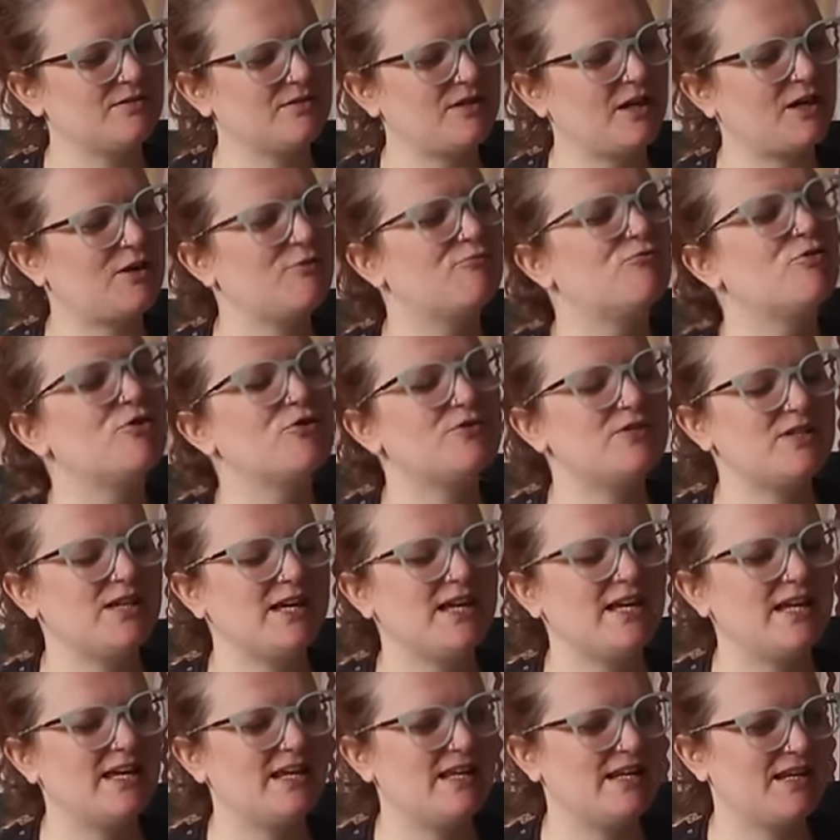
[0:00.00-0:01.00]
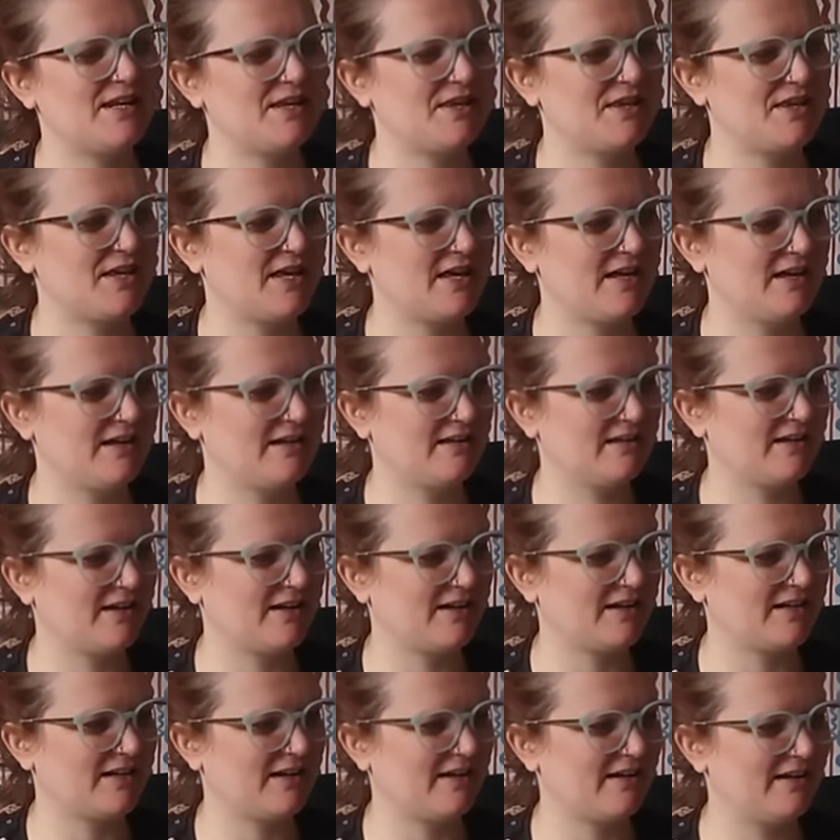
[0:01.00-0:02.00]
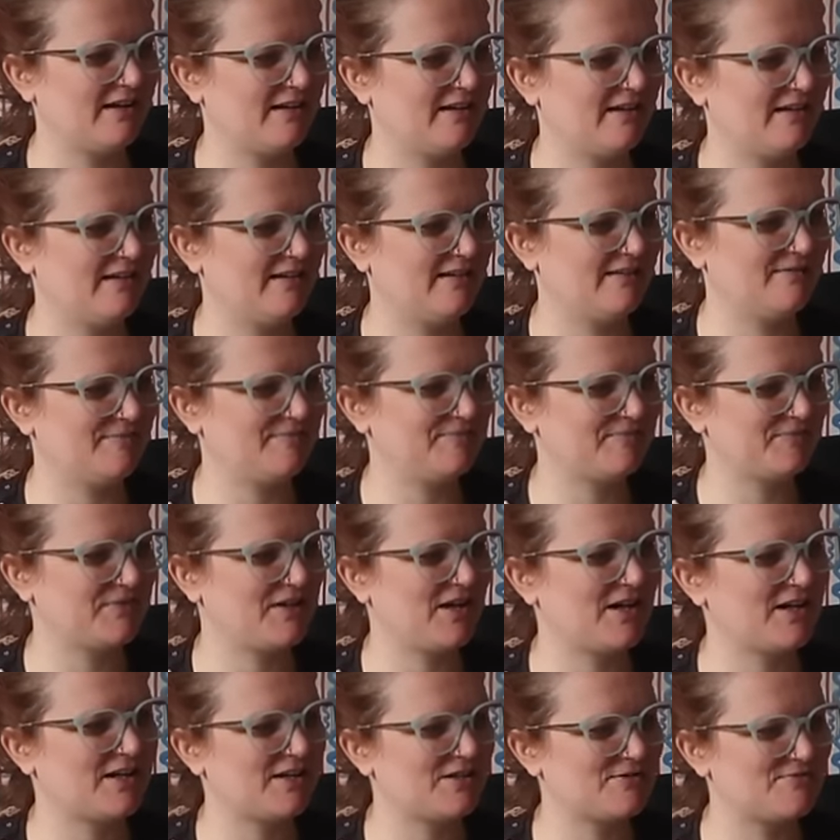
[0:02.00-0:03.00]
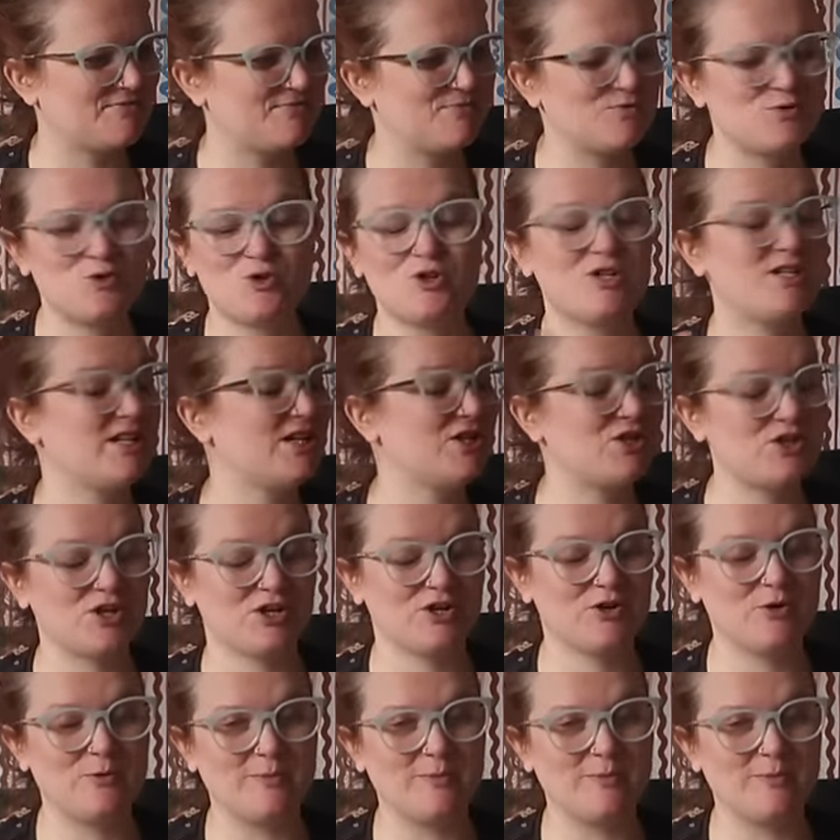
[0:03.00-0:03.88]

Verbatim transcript: like a routine thing, like a like a tradition